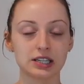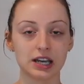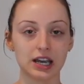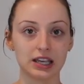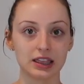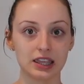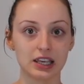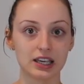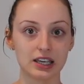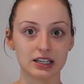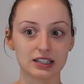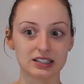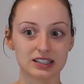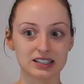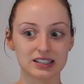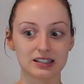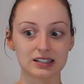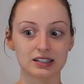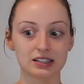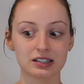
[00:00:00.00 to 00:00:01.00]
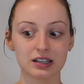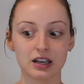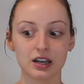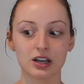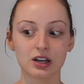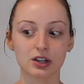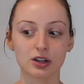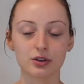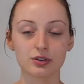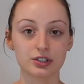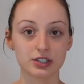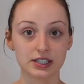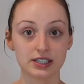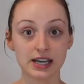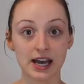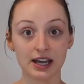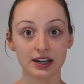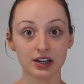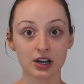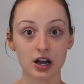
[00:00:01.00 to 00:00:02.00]
I think it's close to
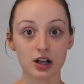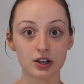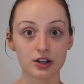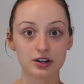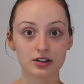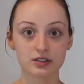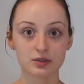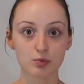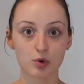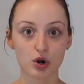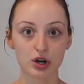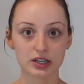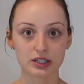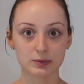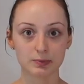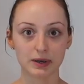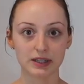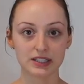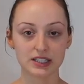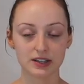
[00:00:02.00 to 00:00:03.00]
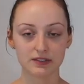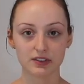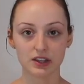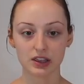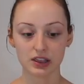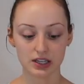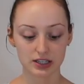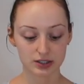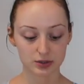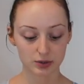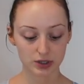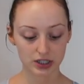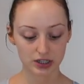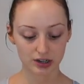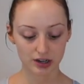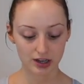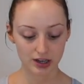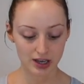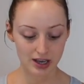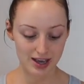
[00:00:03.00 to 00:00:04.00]
$10 more expensive than this
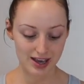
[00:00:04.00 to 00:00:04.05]
one.